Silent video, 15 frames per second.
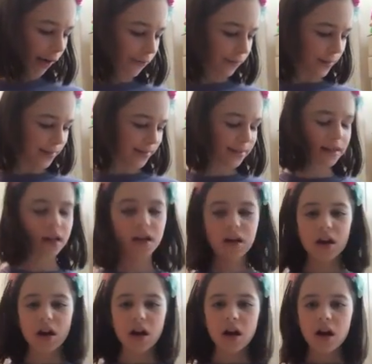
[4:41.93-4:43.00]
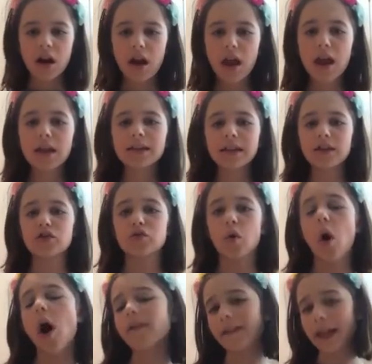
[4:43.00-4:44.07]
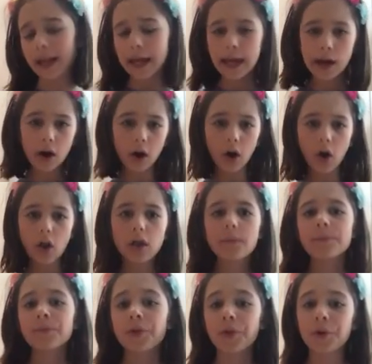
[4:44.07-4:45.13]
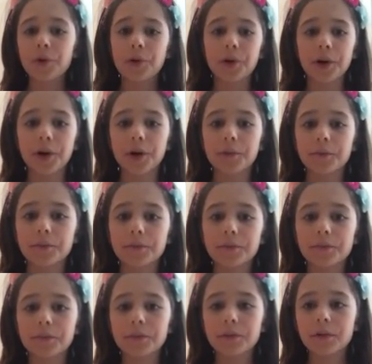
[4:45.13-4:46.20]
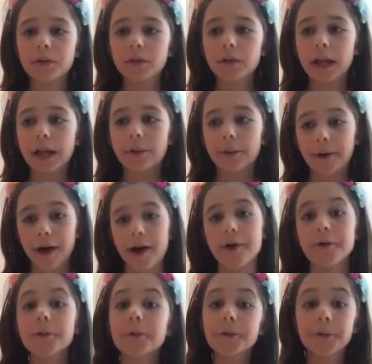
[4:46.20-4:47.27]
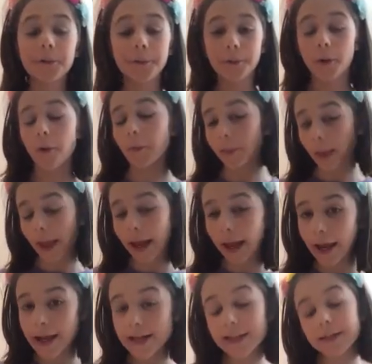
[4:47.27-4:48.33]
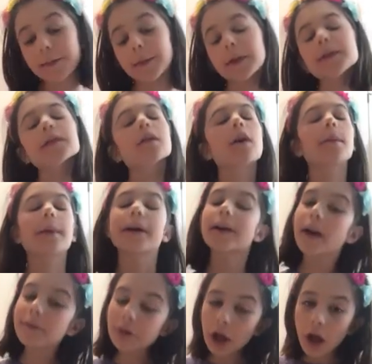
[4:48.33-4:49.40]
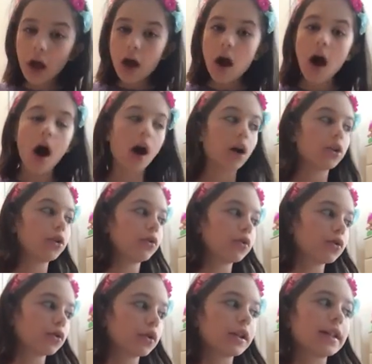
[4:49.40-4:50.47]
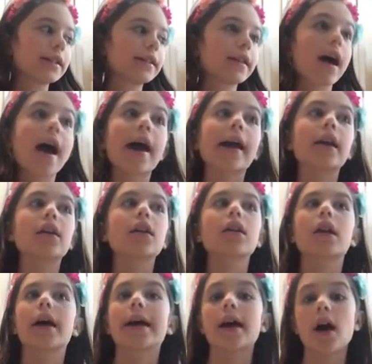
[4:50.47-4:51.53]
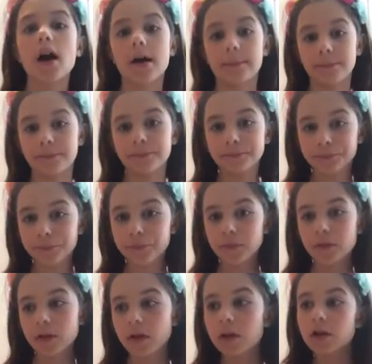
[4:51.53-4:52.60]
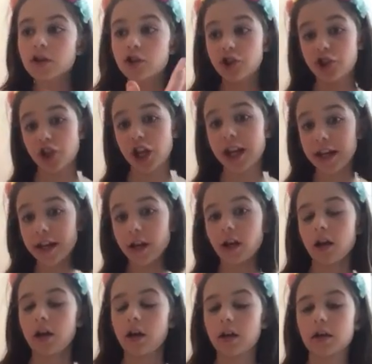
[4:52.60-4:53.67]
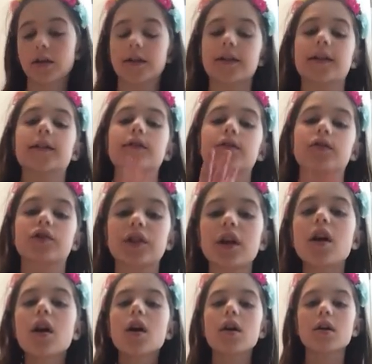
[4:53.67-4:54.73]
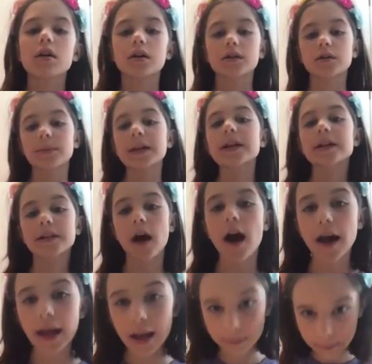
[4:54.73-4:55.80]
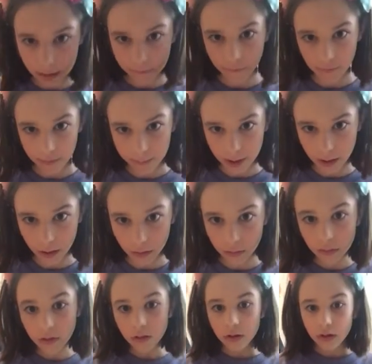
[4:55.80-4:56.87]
Frisk drawn like a girl, or like when I roleplay as Frisk on Minecraft, I'll usually say like she does this or she. Also because I am a female.